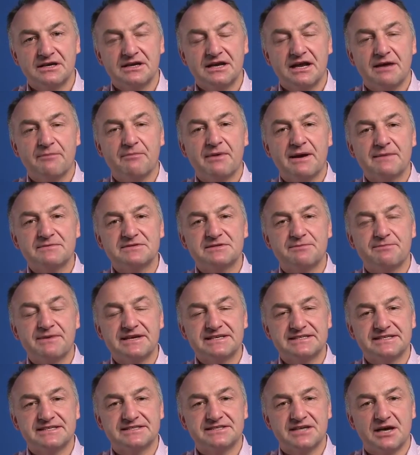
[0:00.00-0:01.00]
And perhaps the
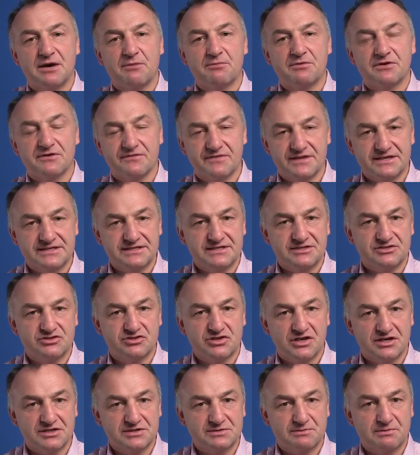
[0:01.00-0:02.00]
best example of this is
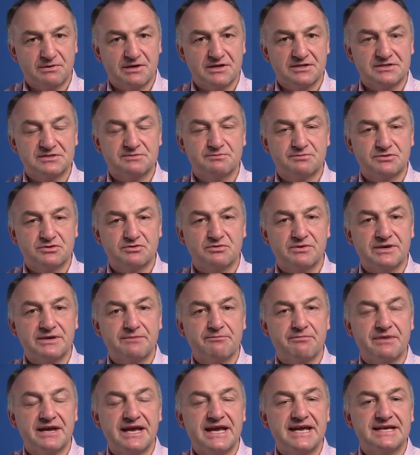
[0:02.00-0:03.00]
transplants between
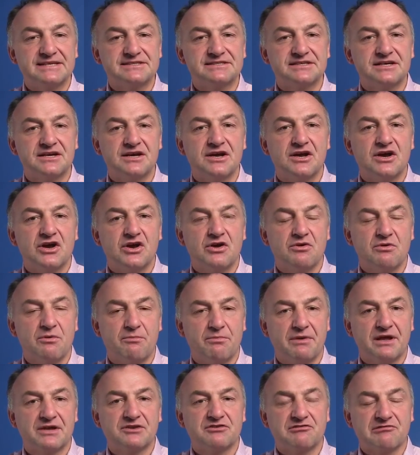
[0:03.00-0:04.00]
pairs who are
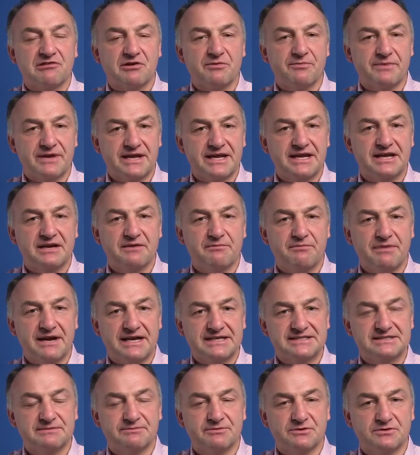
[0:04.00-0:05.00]
blood group
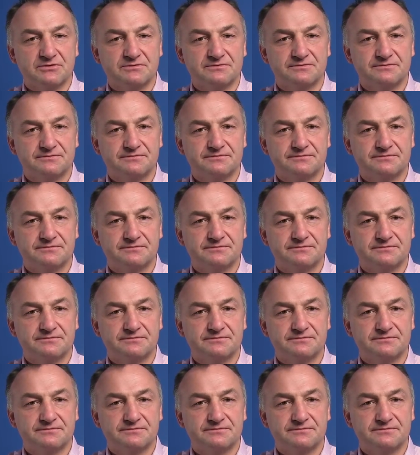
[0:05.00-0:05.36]
incompatible.